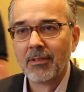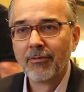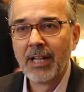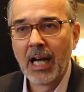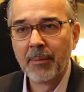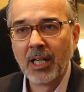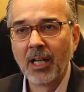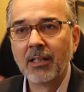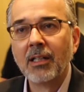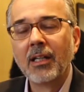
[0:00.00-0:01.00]

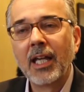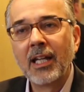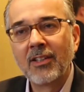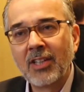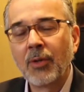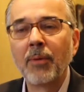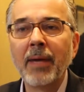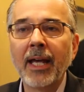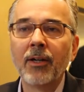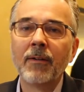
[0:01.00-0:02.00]
phenomenon in a secret
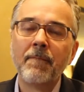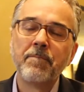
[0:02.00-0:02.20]
manner.